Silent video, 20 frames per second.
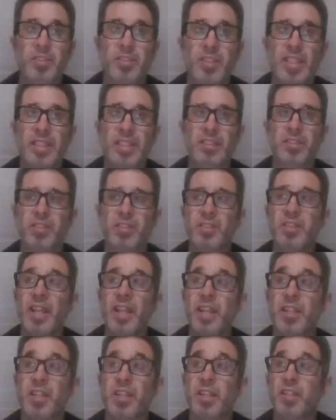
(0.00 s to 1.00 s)
test
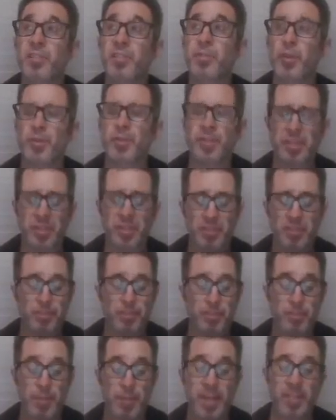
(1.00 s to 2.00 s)
negative, or if there's a
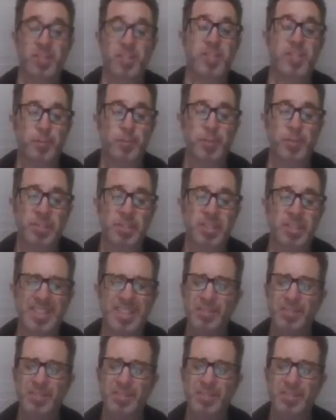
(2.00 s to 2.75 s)
banned substance,